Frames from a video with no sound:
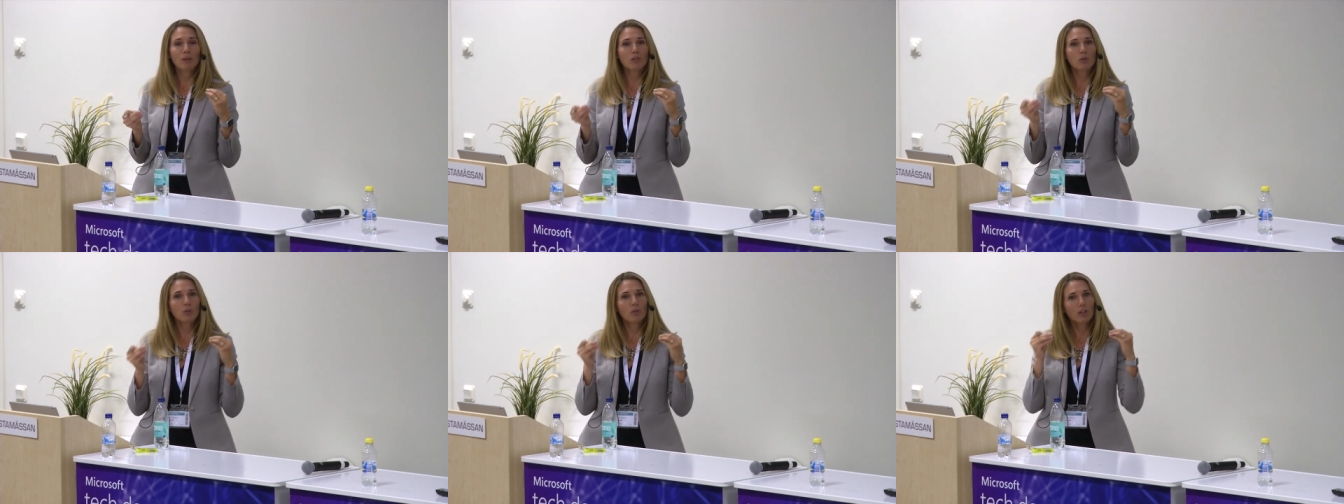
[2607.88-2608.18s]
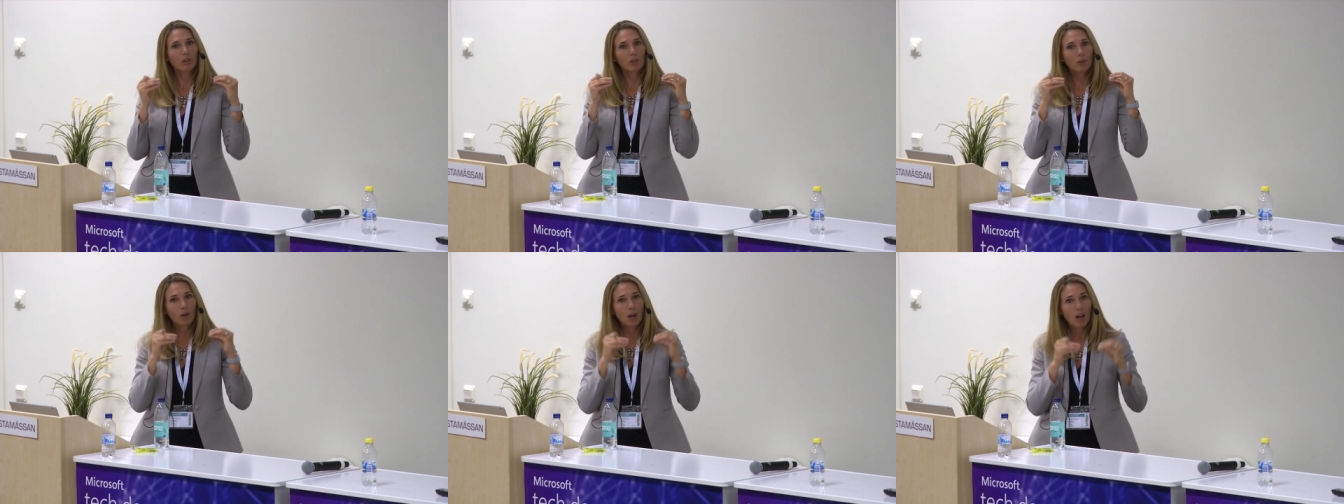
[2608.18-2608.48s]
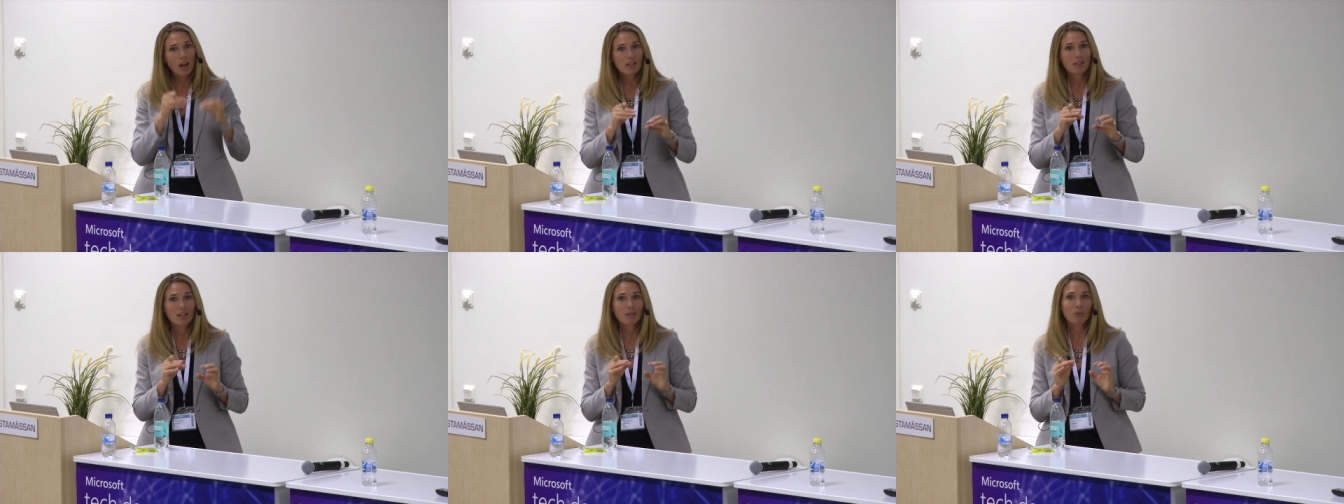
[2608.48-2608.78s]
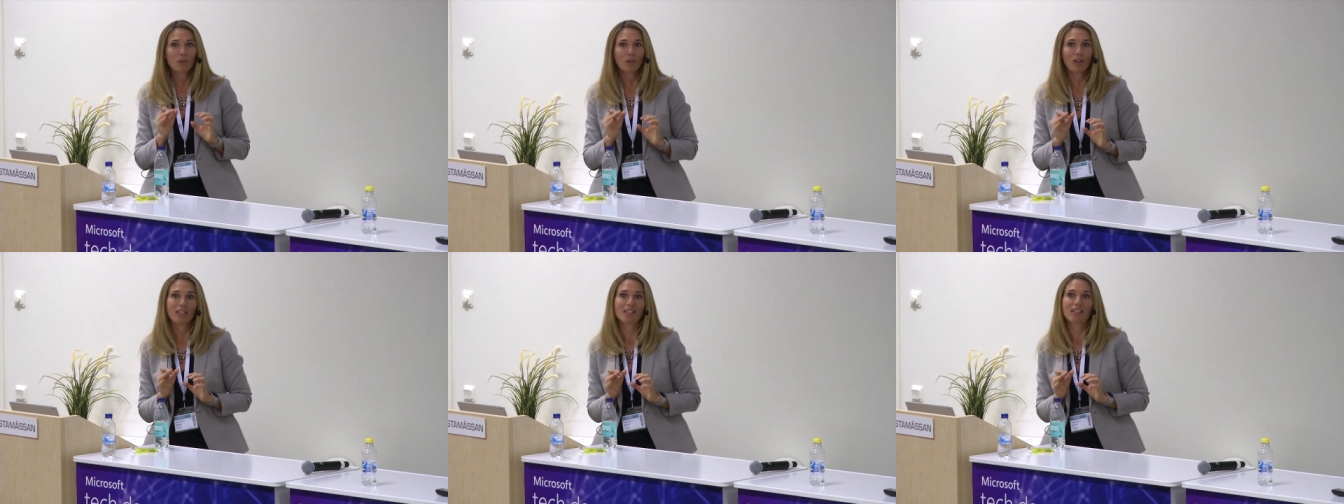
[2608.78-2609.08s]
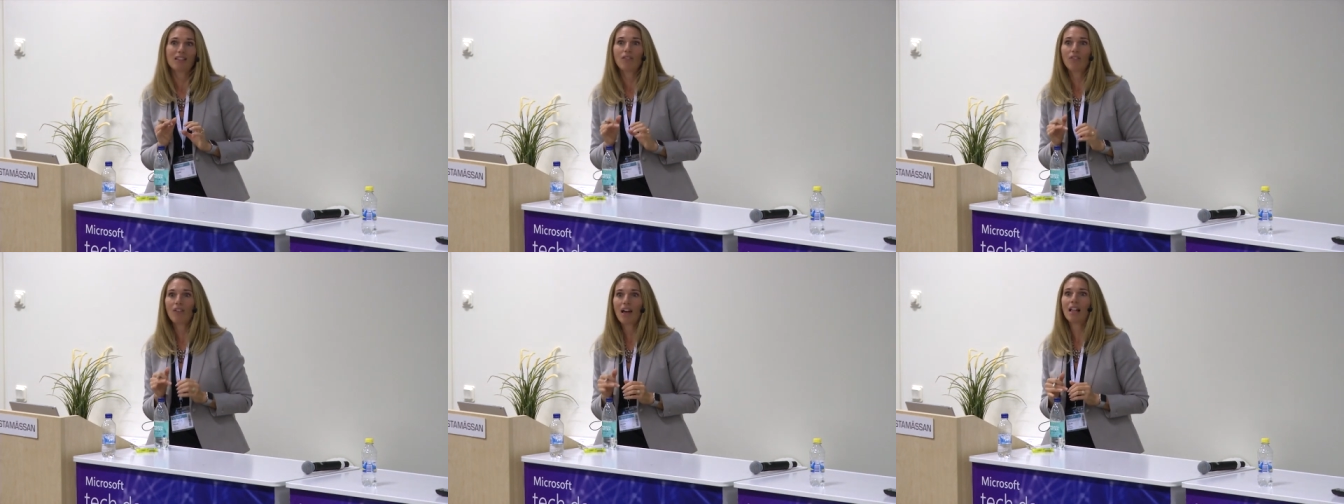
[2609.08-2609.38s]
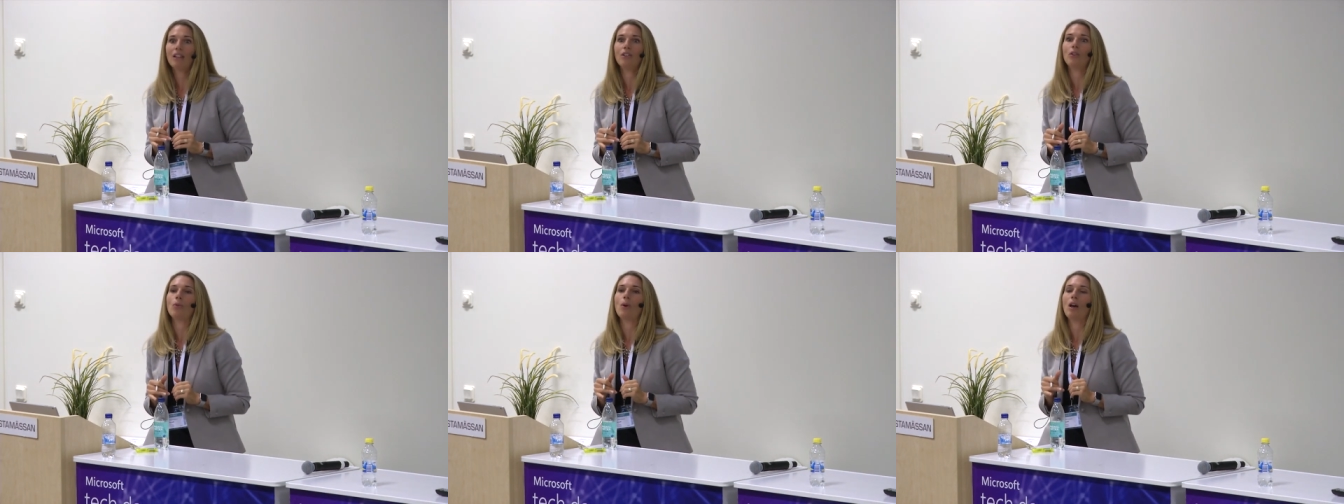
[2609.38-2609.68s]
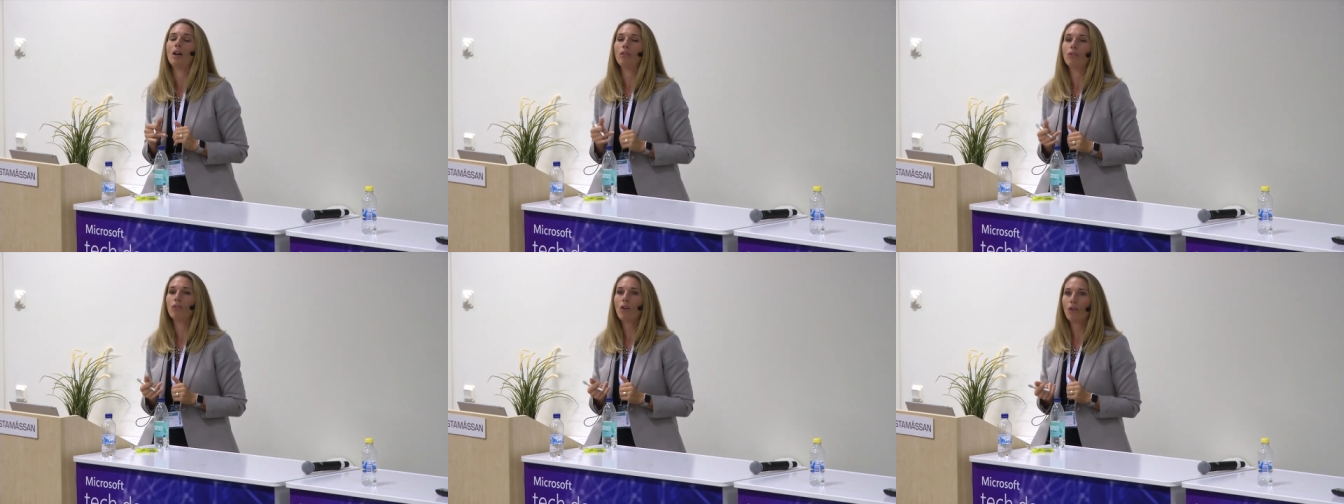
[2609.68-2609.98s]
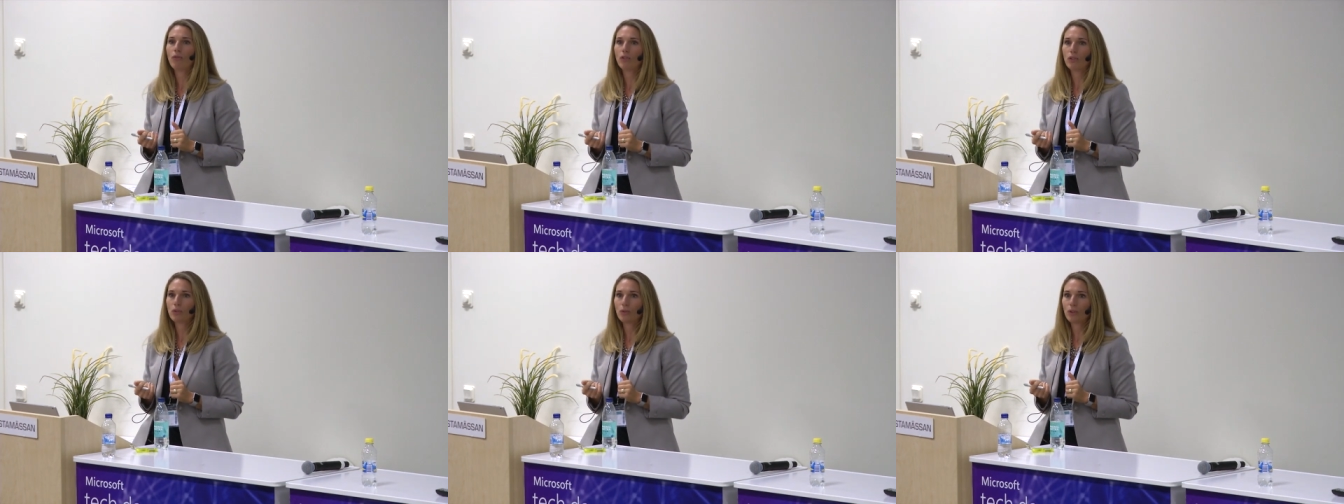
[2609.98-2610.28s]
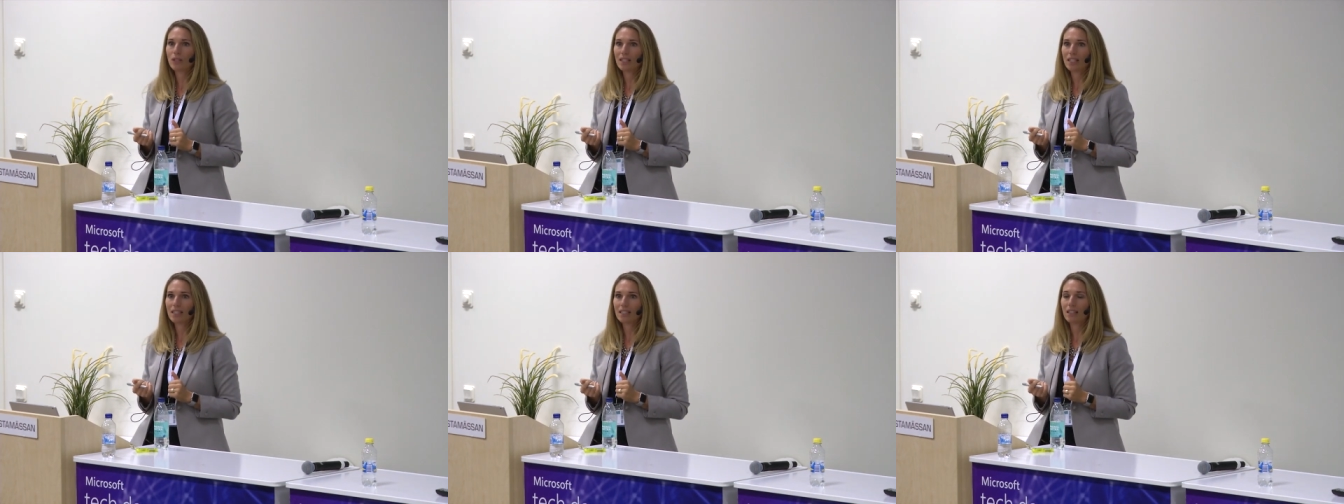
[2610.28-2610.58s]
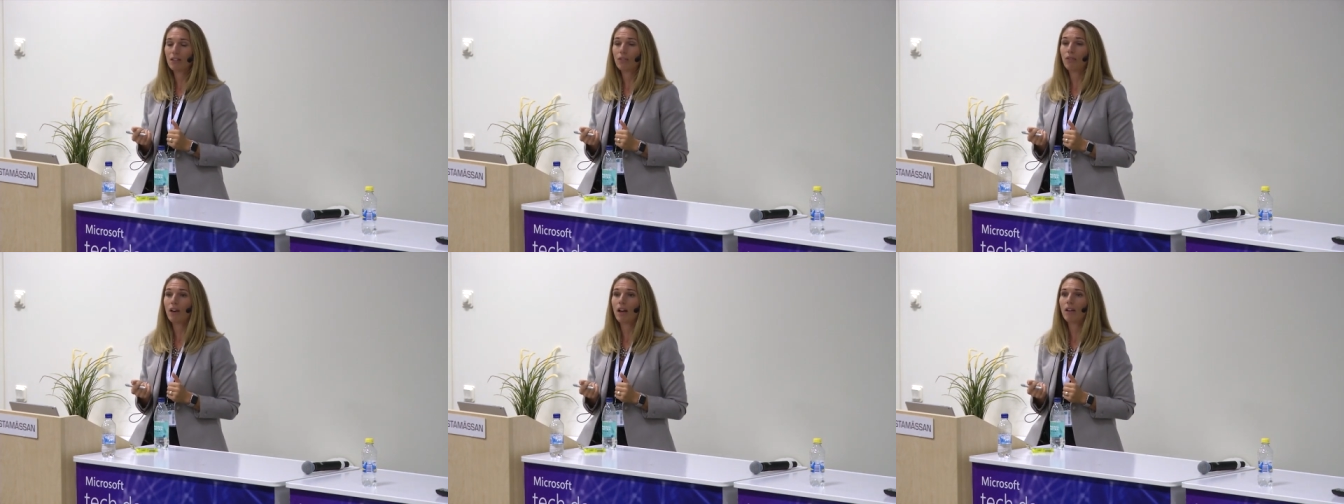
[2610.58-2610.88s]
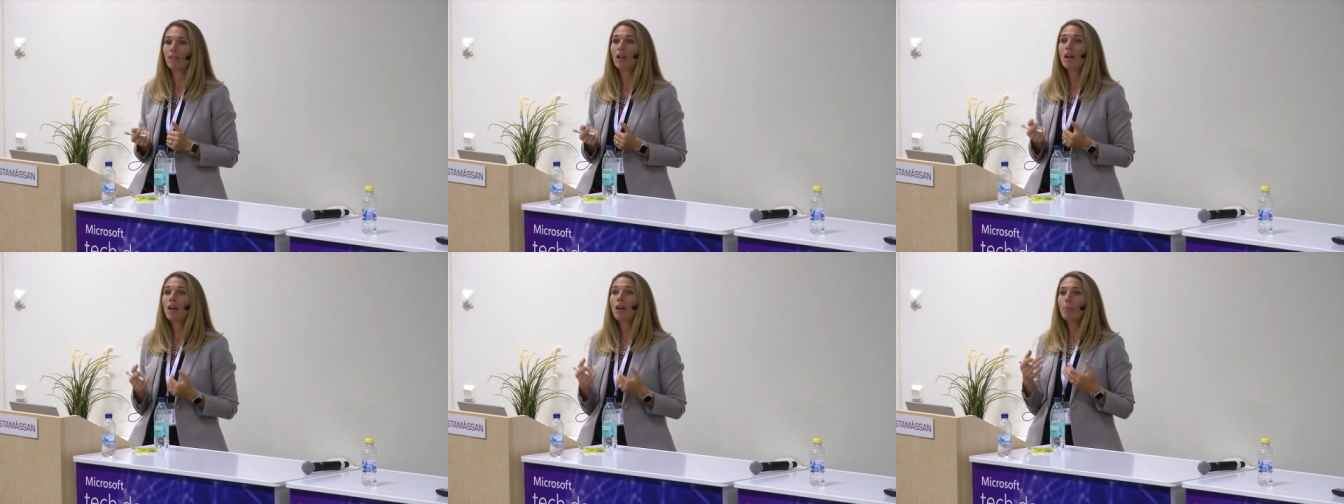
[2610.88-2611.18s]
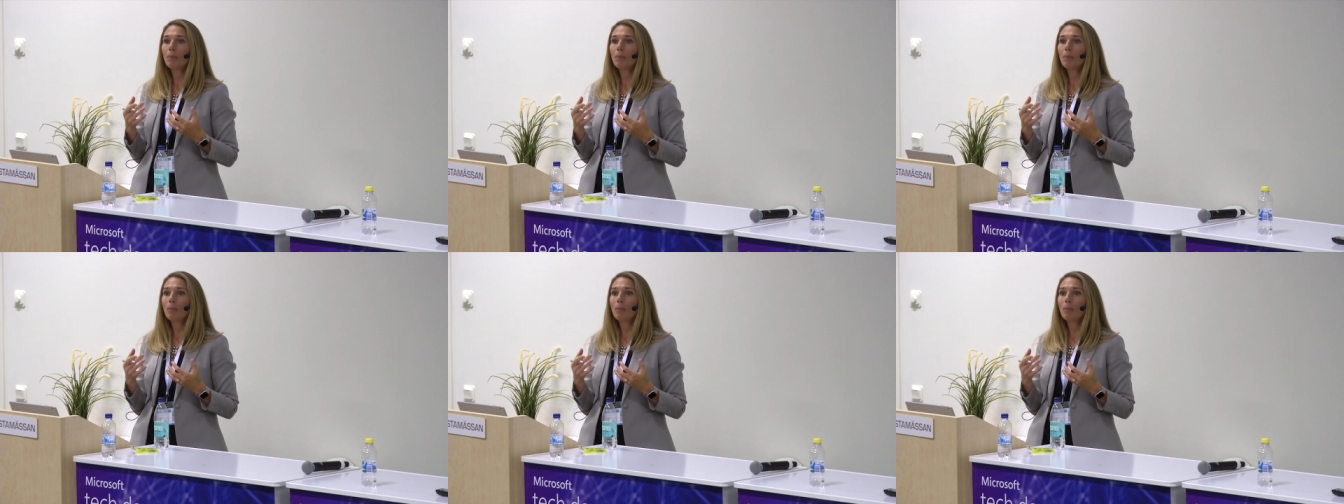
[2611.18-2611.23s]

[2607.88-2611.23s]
make sure that your customer gets the value out of Office 365